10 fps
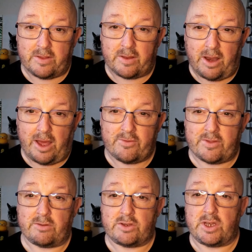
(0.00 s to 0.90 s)
is a
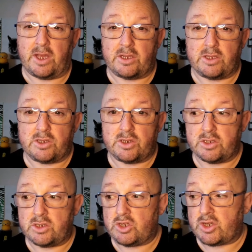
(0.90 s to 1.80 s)
lifestyle change.
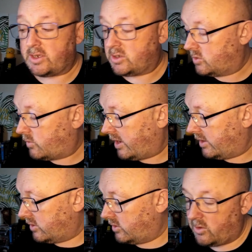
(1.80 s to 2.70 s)
Change the
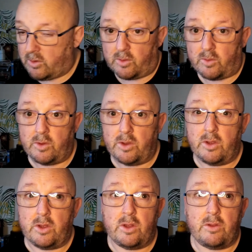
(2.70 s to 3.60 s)
way that you
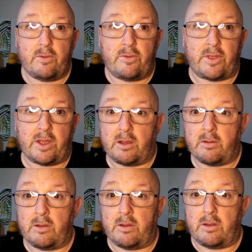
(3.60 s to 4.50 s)
think
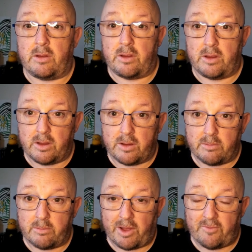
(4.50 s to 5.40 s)

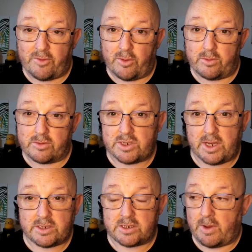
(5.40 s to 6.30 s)
about food, and
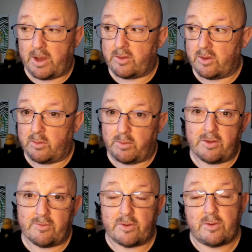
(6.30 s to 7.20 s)
change the way that you
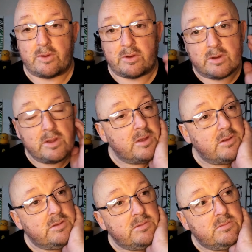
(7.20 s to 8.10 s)
eat food, and
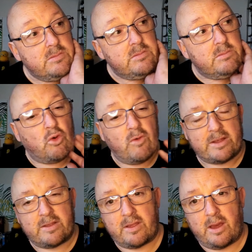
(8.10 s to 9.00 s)
more
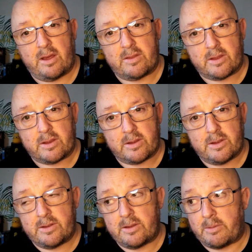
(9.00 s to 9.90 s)
exercising.
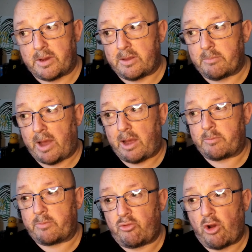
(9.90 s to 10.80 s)
I mean, my
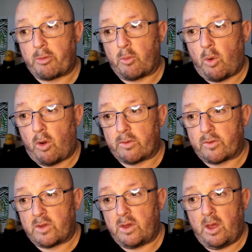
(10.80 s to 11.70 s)
problem was